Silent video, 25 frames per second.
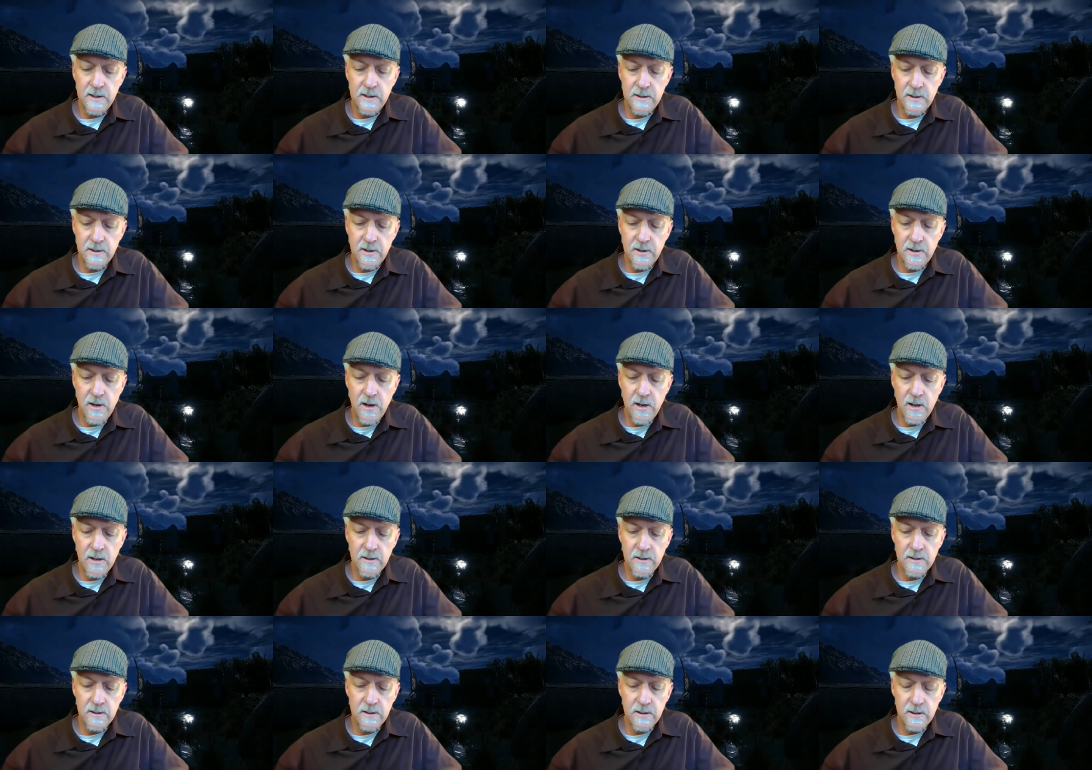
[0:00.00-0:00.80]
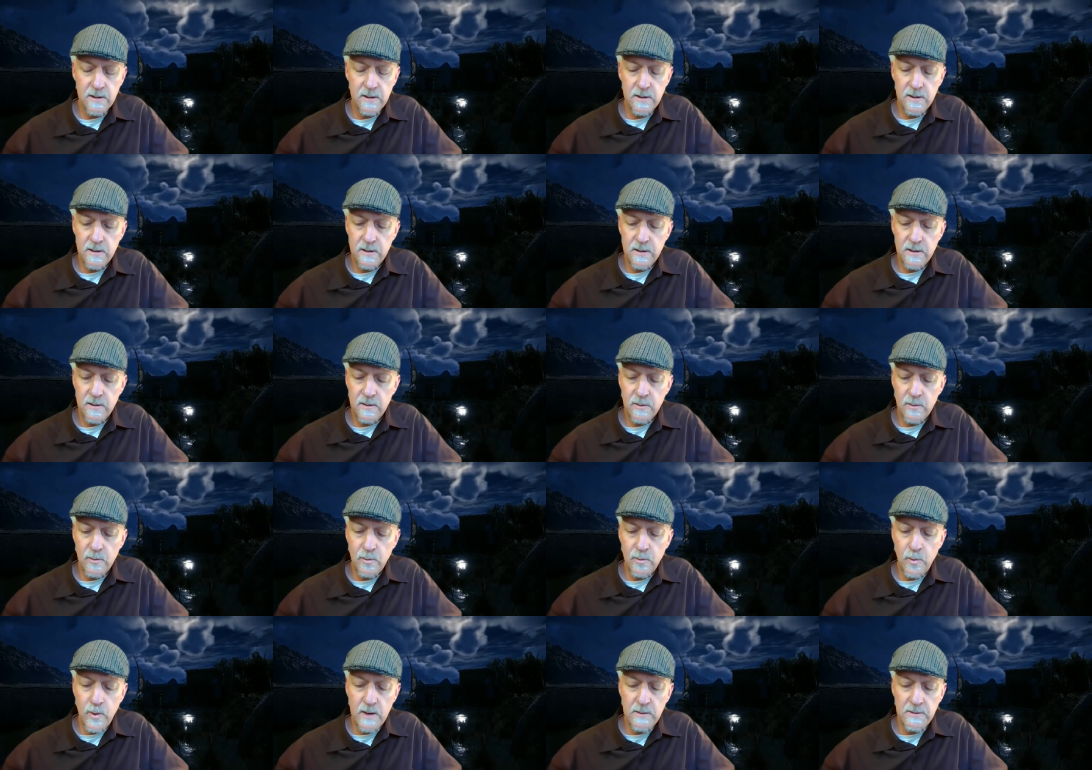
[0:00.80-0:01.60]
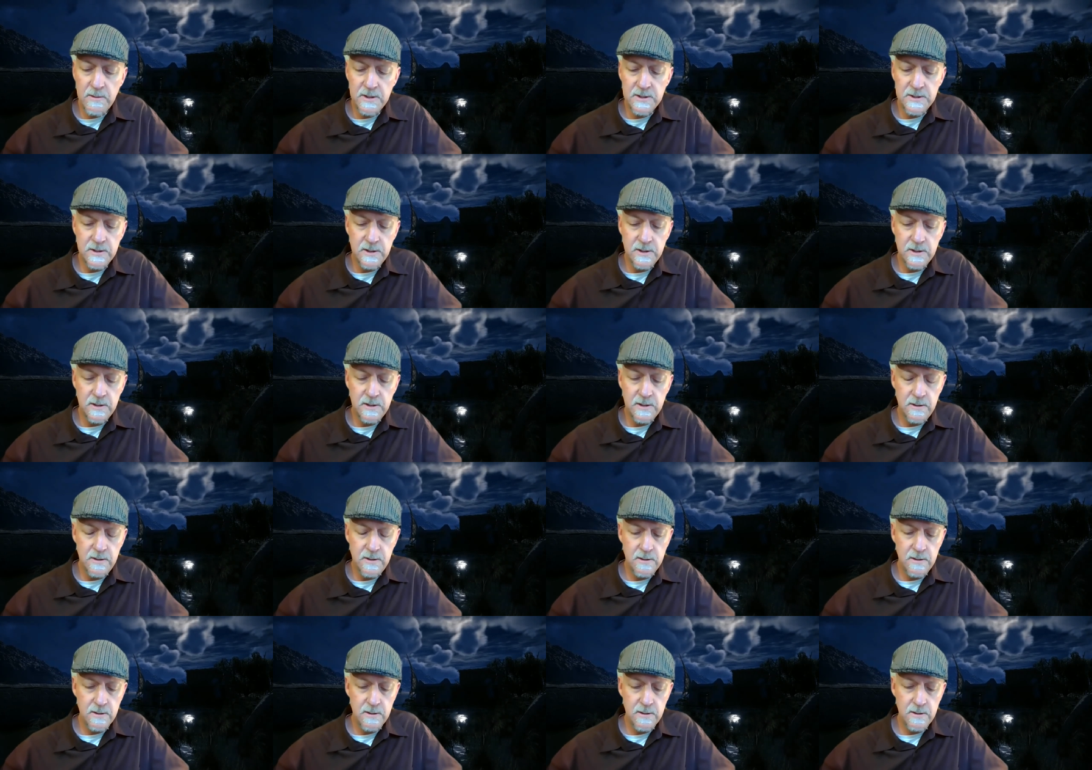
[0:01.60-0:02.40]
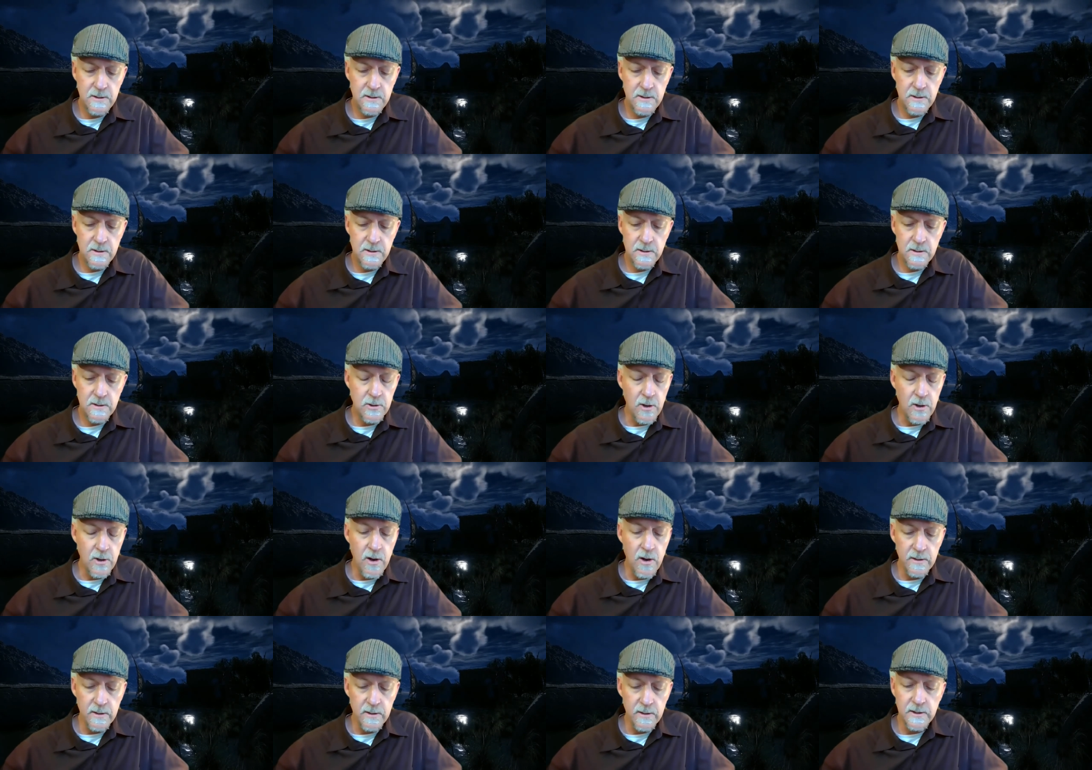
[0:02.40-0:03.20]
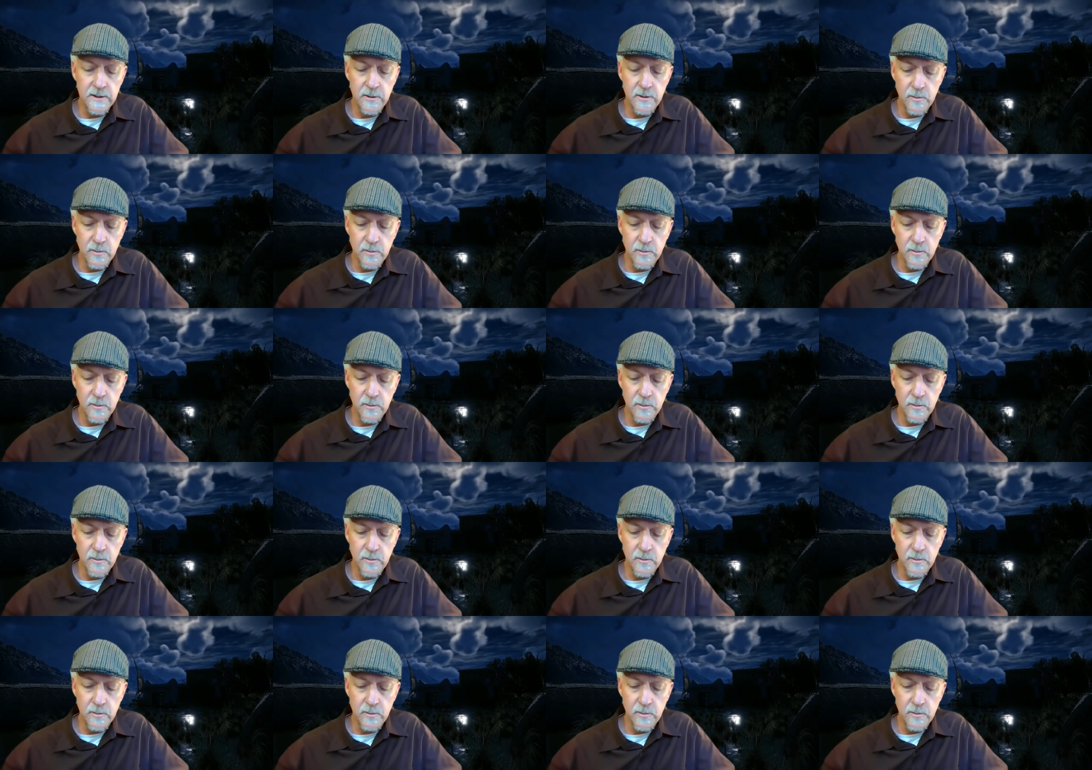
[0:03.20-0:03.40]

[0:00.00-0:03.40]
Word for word: Nekonkh, where is he? Gone, little